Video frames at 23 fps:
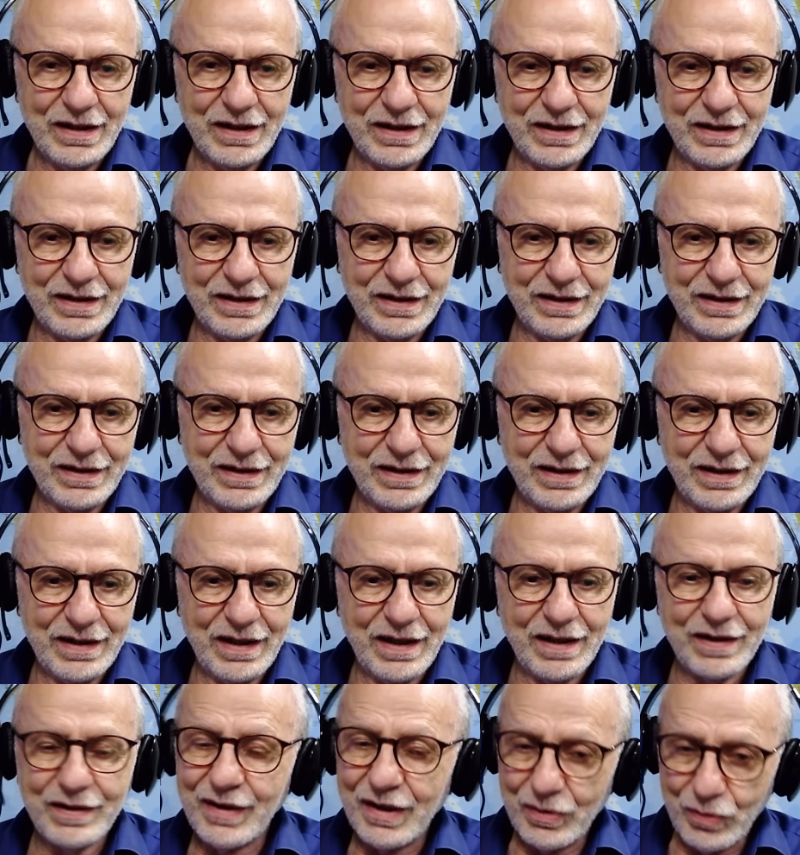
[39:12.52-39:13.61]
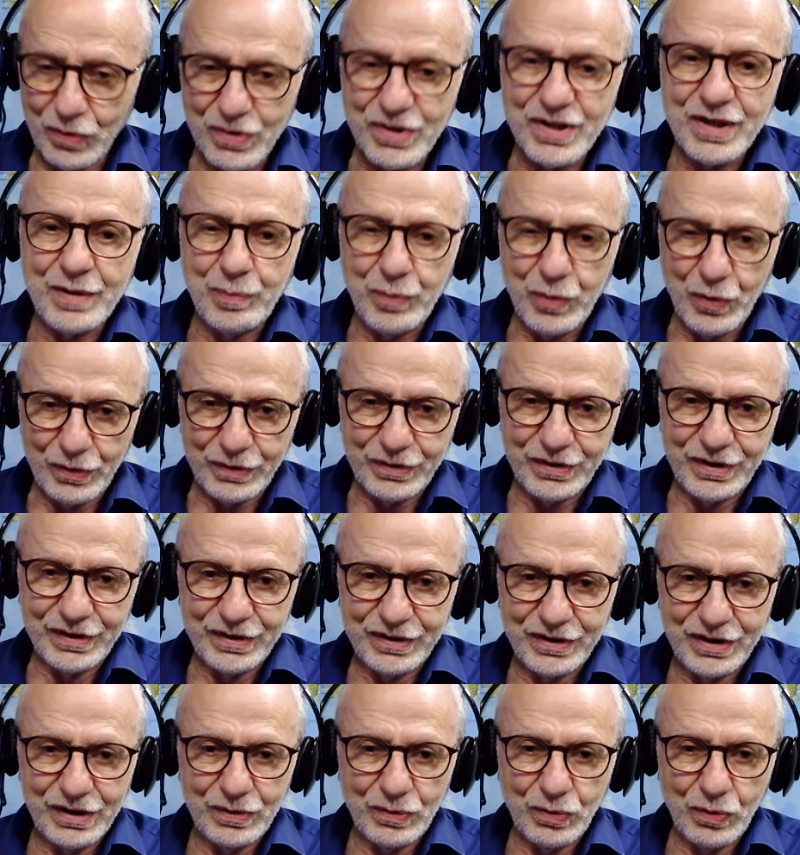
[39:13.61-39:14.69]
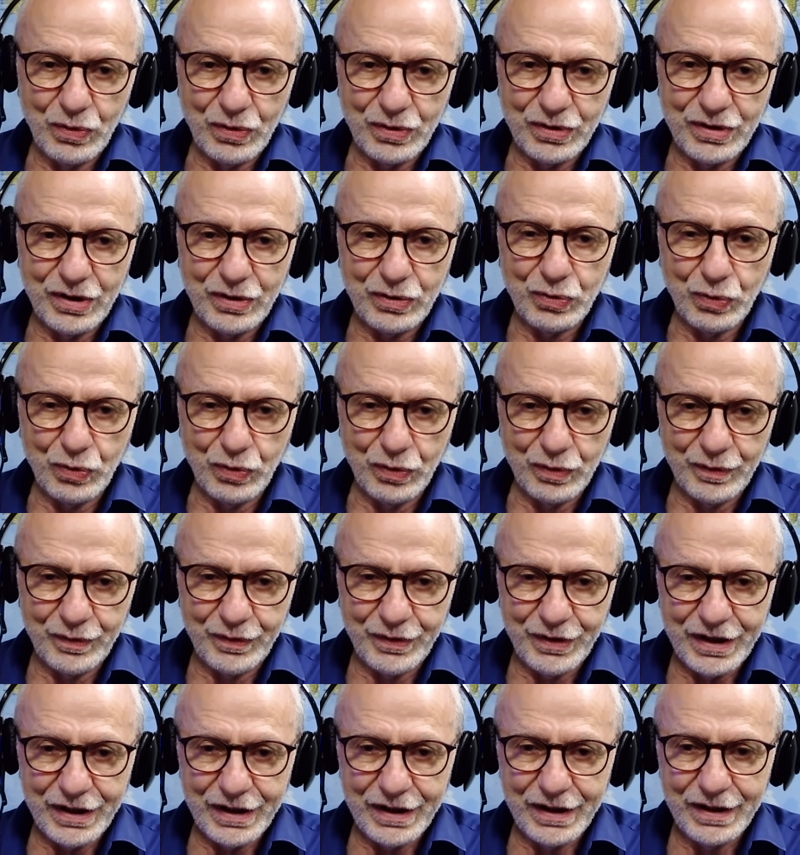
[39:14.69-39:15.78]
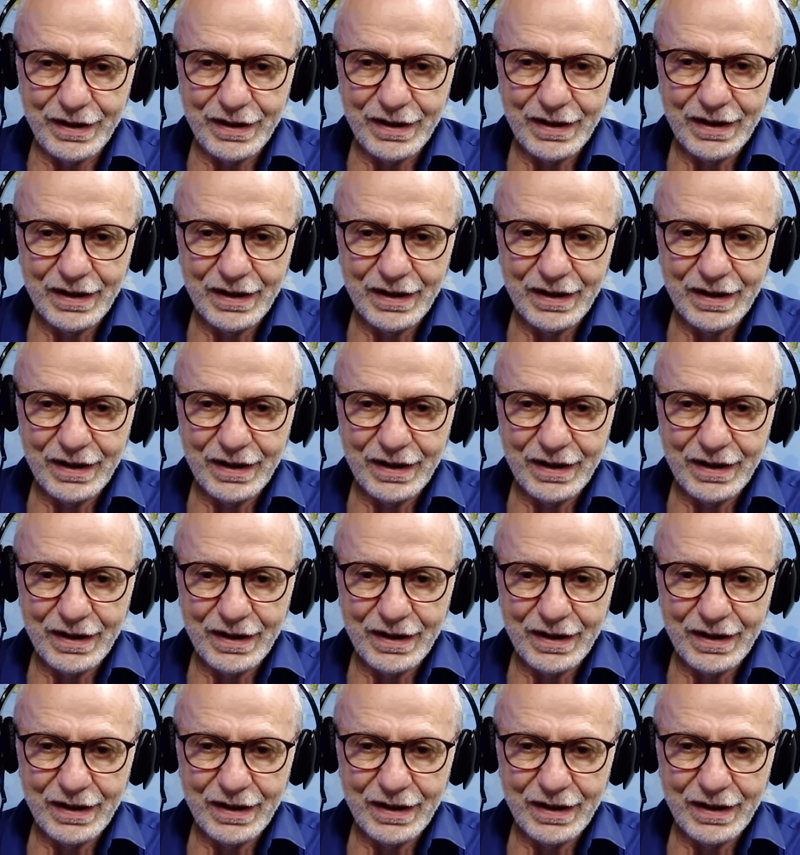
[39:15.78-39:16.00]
And that was important in order to convey